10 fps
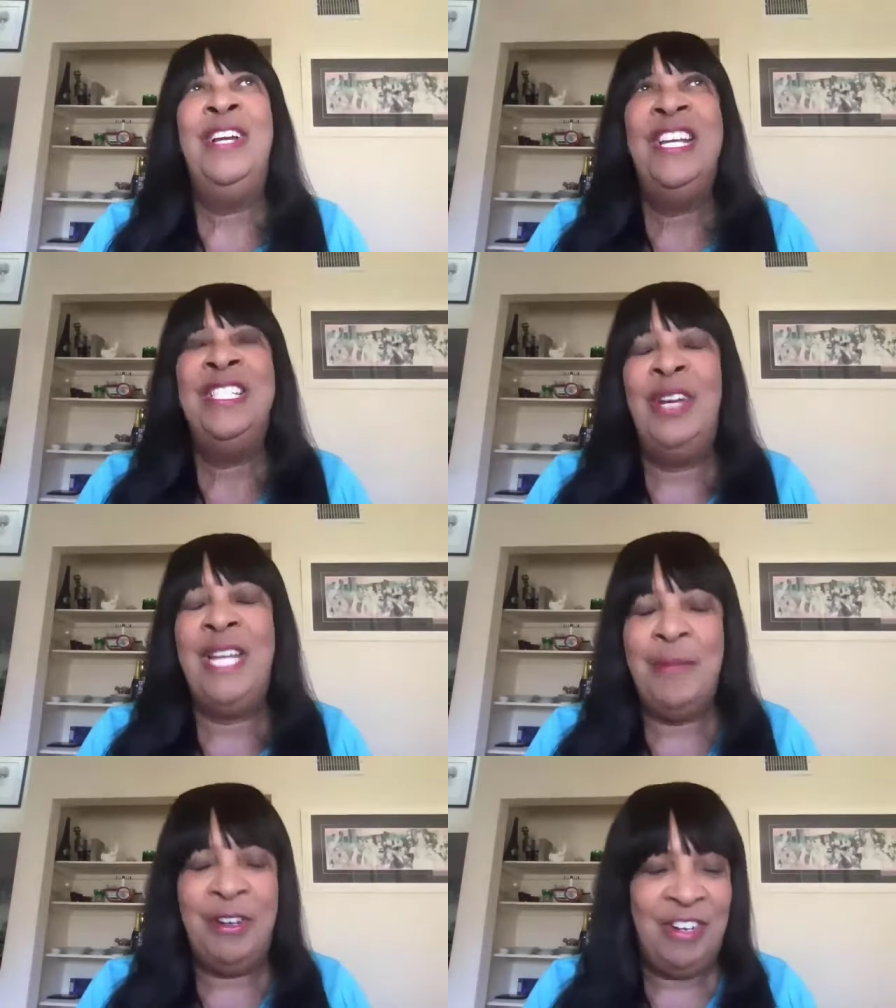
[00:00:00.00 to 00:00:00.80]
So I
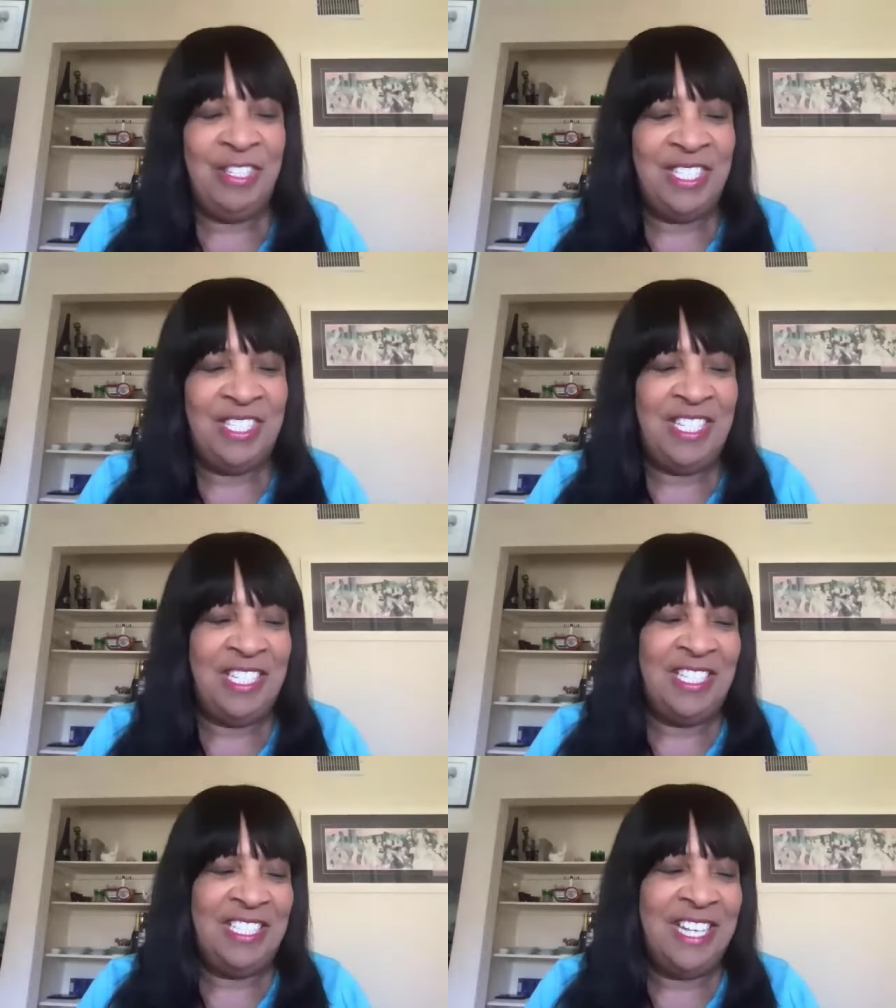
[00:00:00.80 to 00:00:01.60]
came across
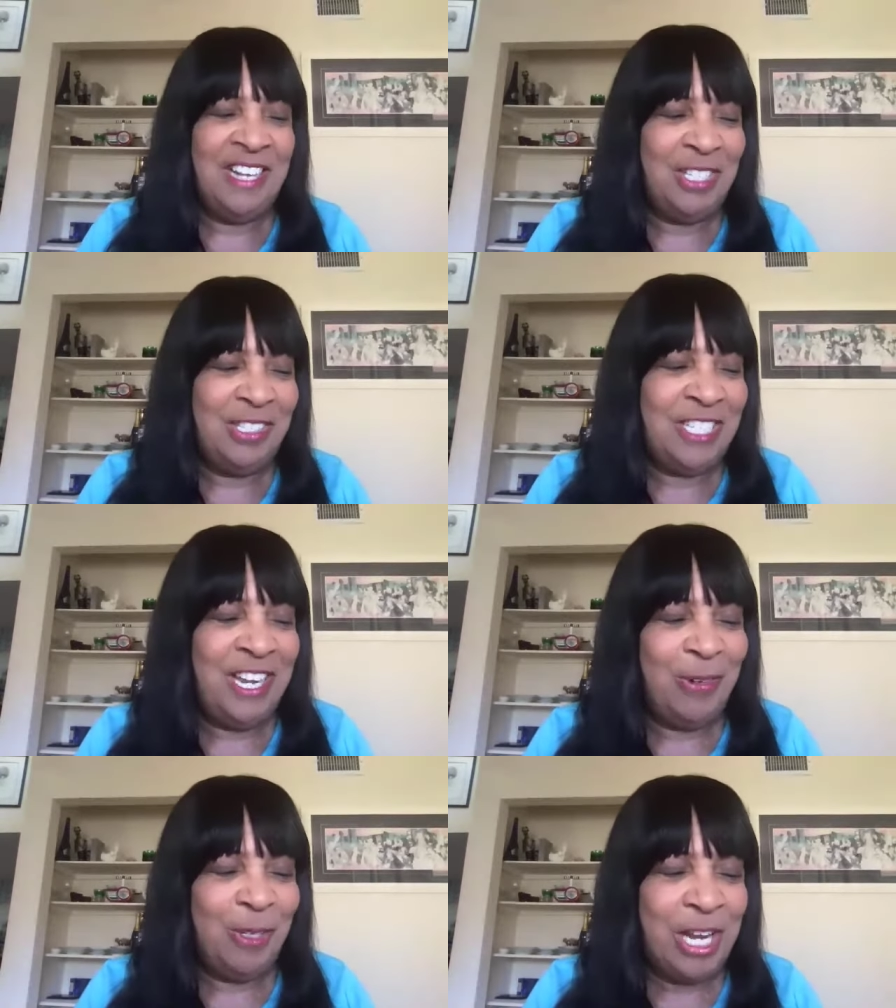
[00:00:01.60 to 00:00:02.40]
Dr.
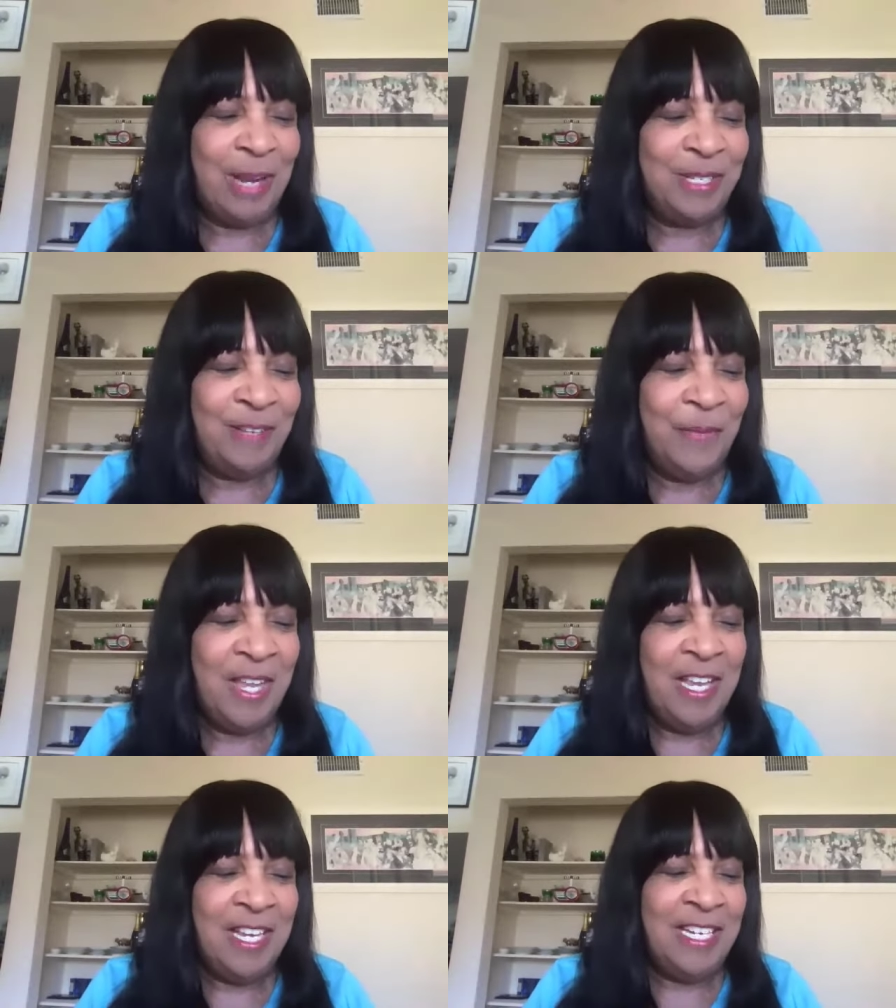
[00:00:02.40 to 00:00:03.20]
Daniel Thompson
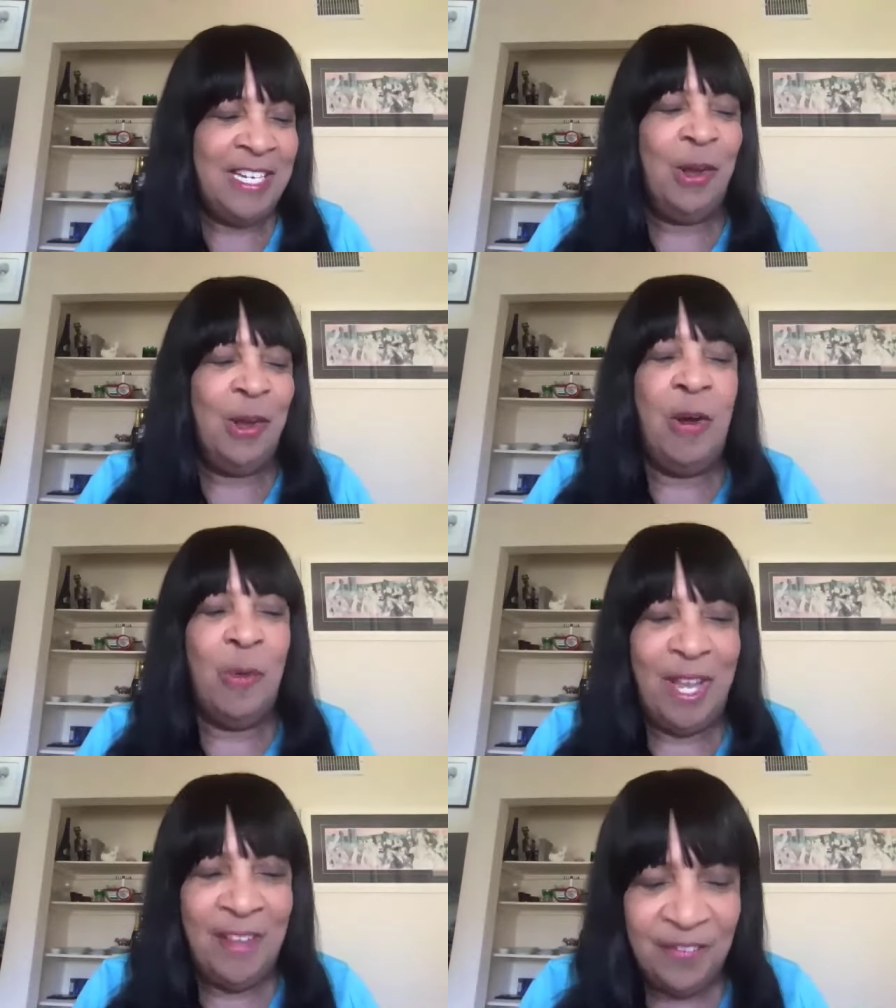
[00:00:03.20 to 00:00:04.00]
in the
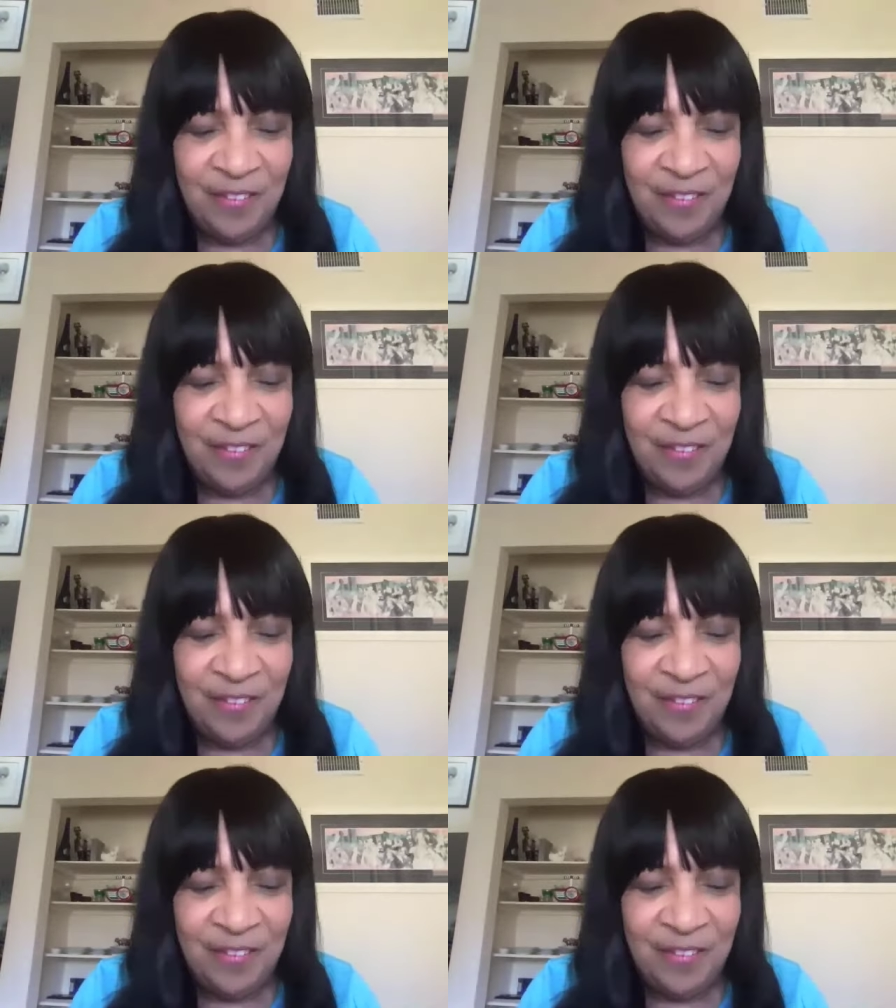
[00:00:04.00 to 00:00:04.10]
hallway.